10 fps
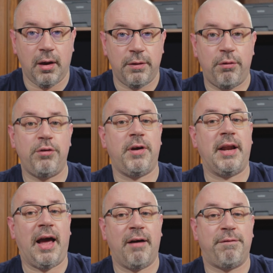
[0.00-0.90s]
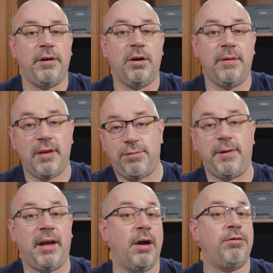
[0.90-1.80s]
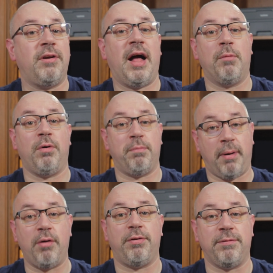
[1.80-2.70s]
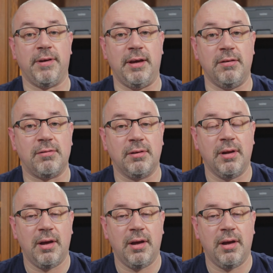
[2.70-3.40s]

The routine I have for you in this video should help with both of these.